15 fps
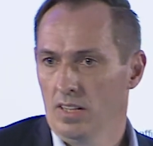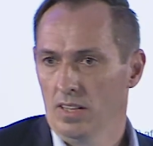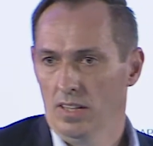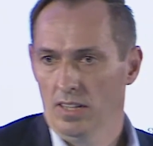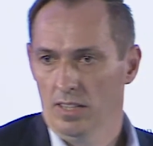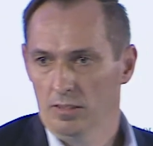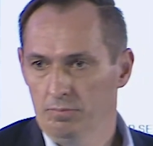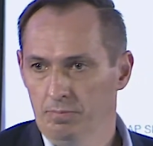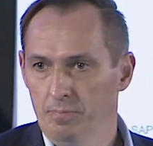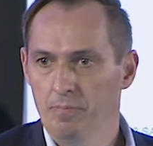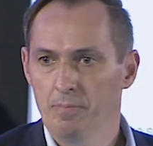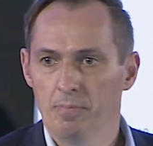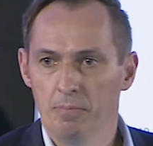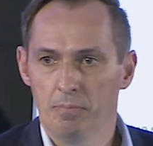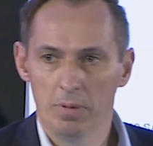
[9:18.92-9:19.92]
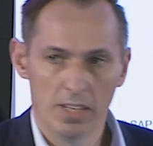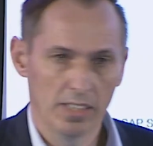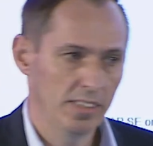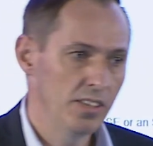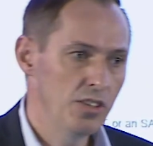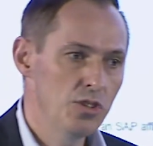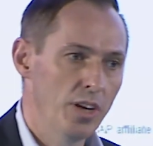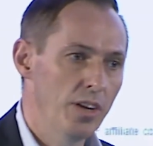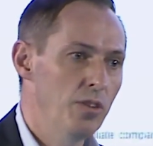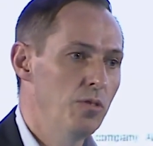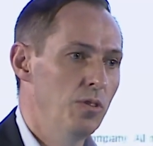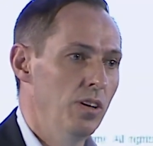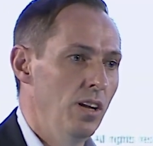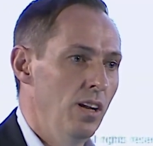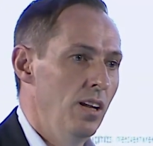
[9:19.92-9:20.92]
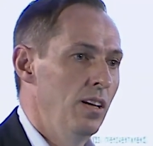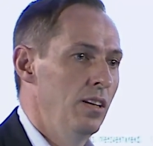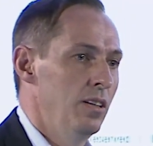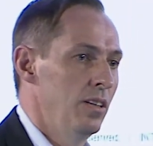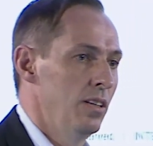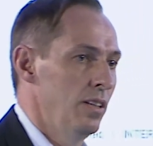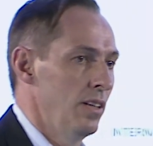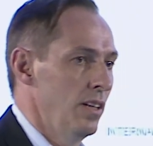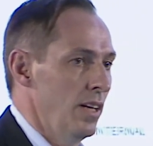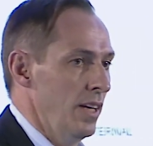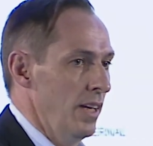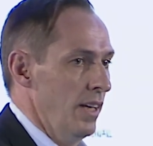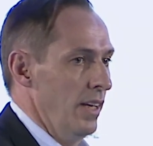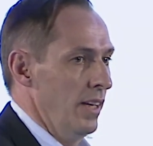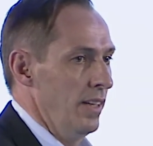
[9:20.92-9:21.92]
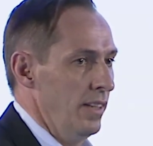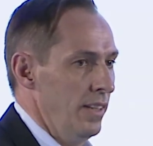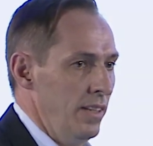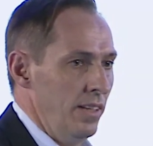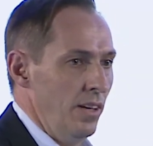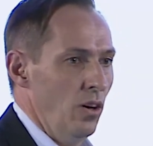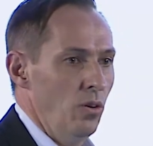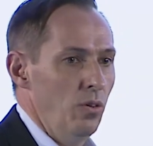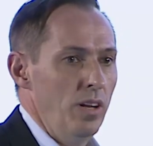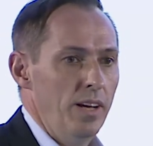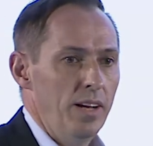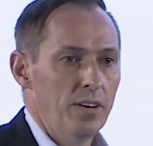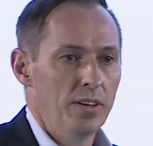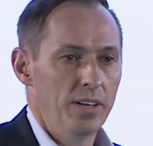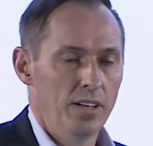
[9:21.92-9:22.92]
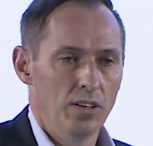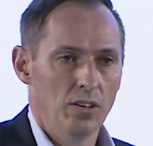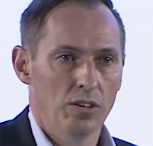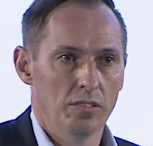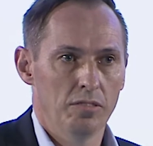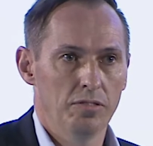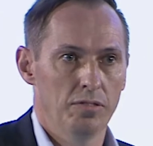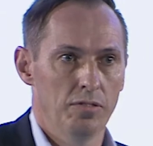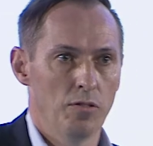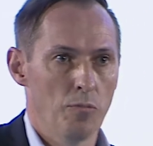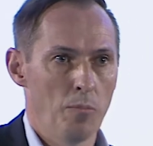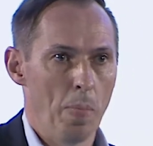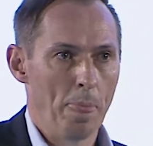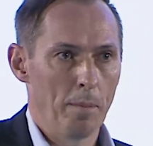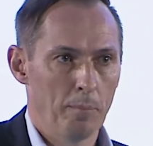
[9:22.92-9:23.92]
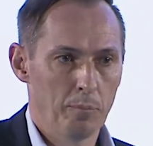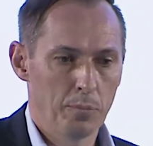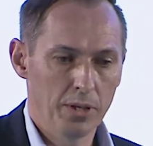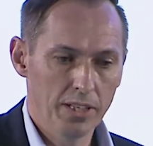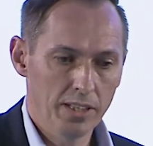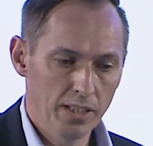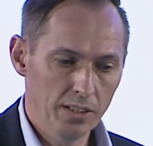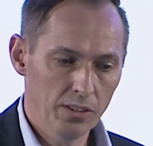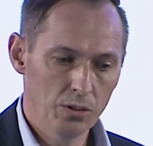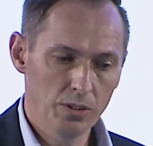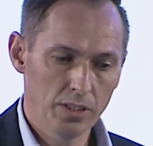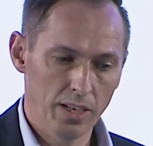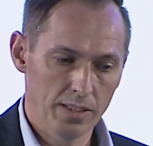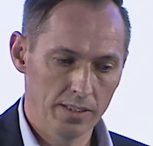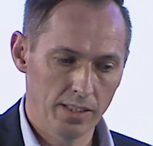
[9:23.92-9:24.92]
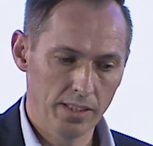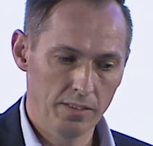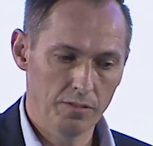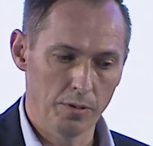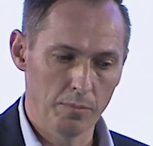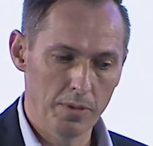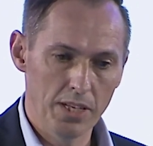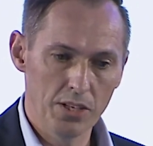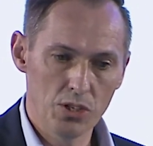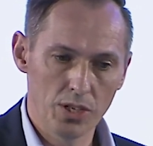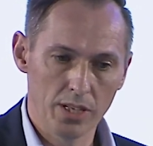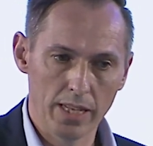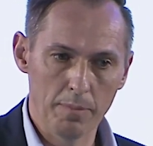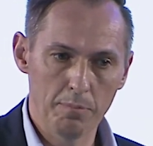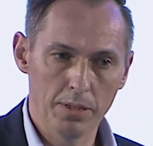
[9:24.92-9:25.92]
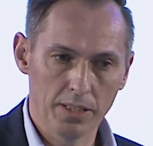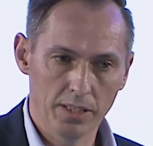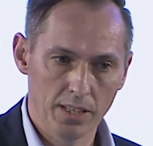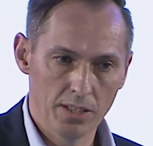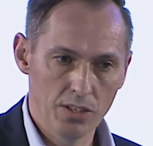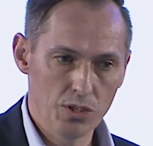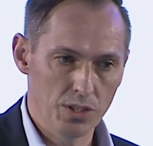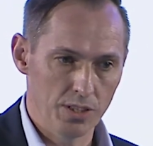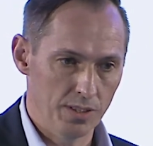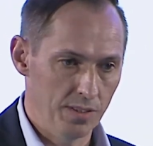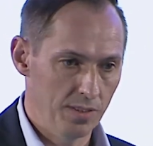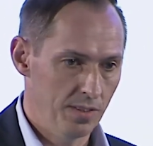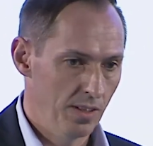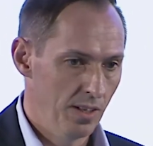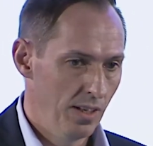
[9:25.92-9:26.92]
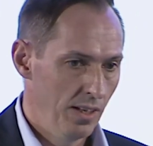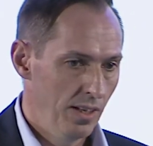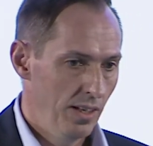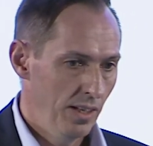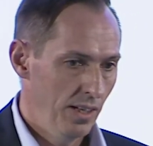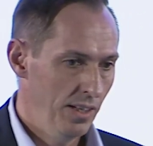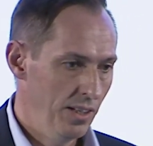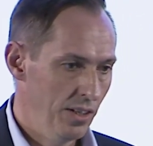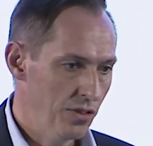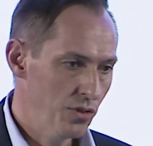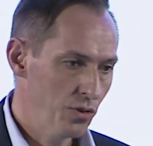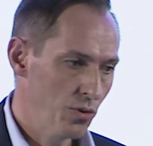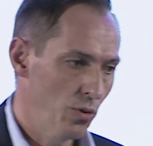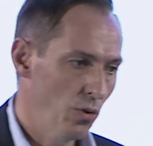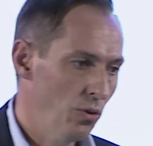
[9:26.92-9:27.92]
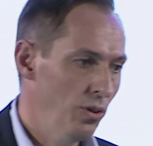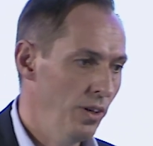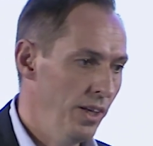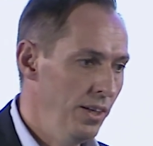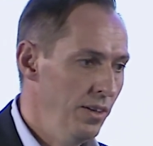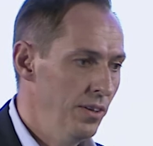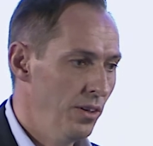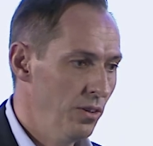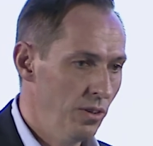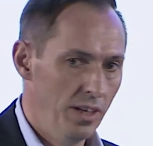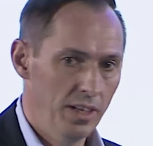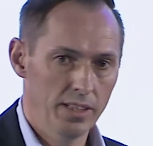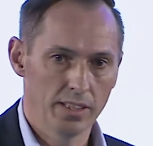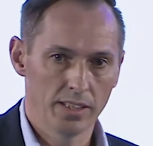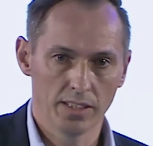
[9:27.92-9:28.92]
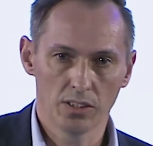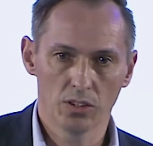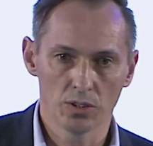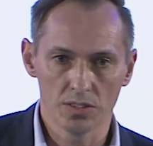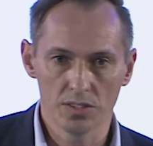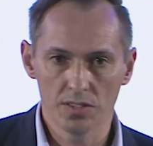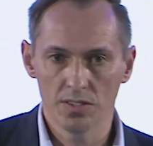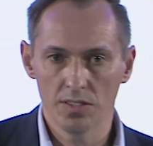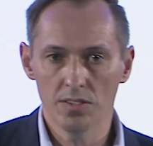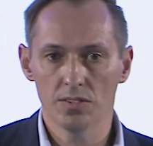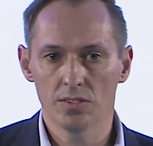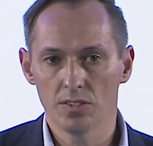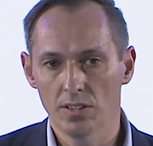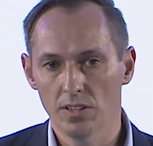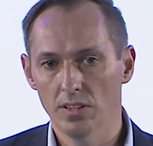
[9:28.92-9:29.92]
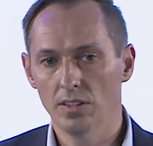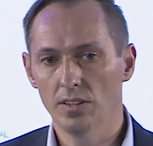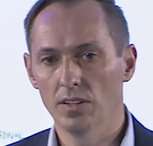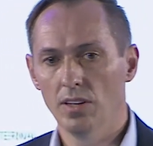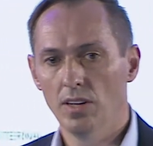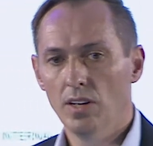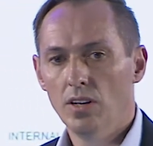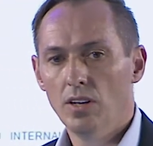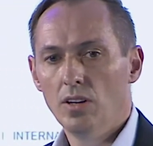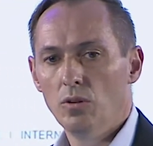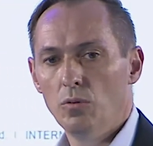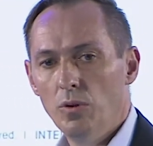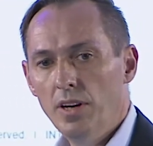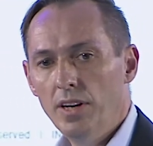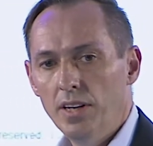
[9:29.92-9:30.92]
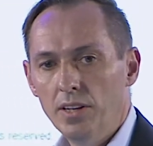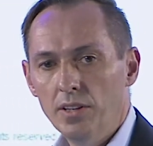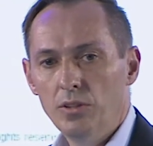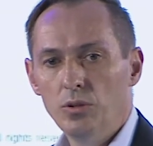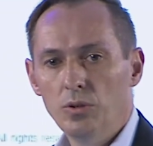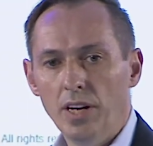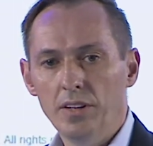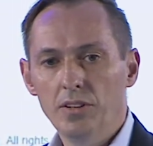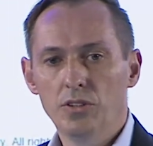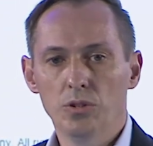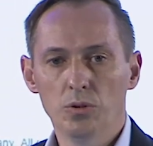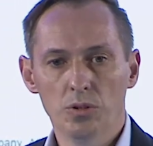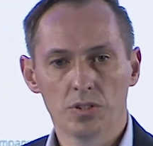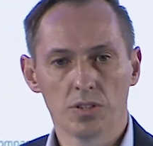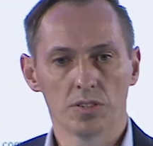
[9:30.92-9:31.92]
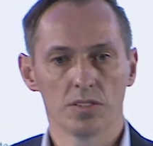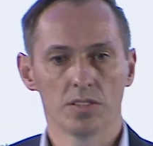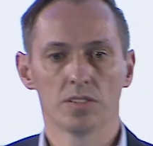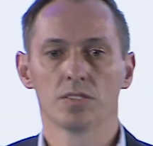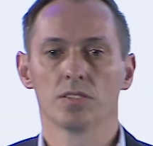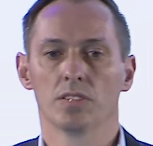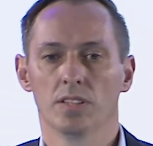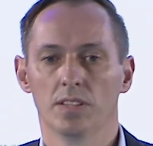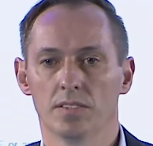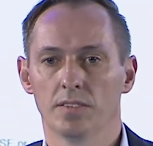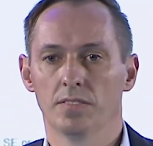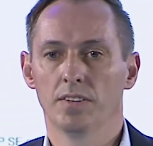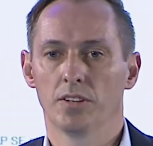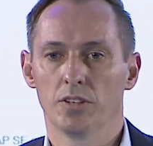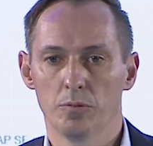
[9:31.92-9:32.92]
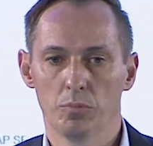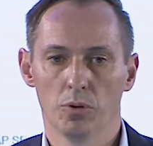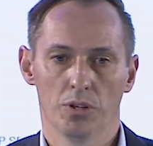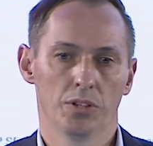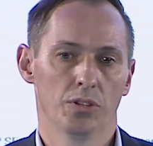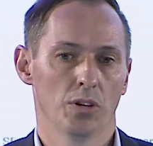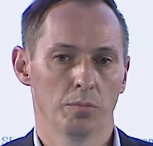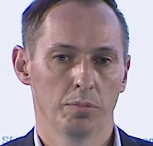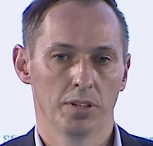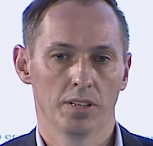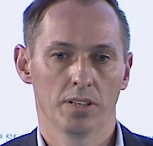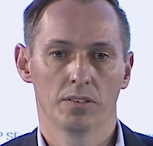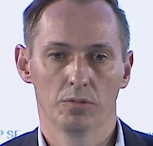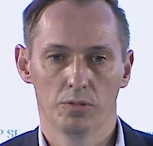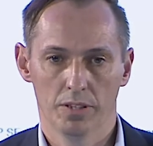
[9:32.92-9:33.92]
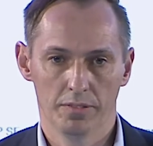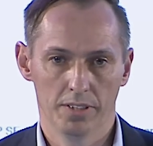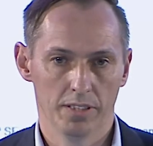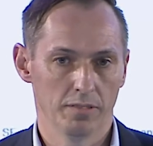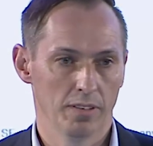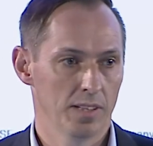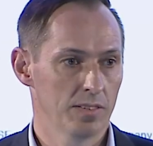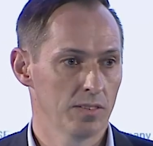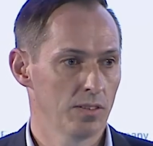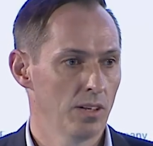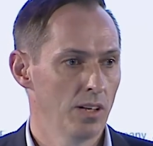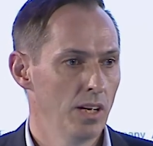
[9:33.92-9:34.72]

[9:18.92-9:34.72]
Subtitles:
But in general, the whole area of bringing together information applications in a strong, integrated, and consistent way to end users is a very important topic where we invest.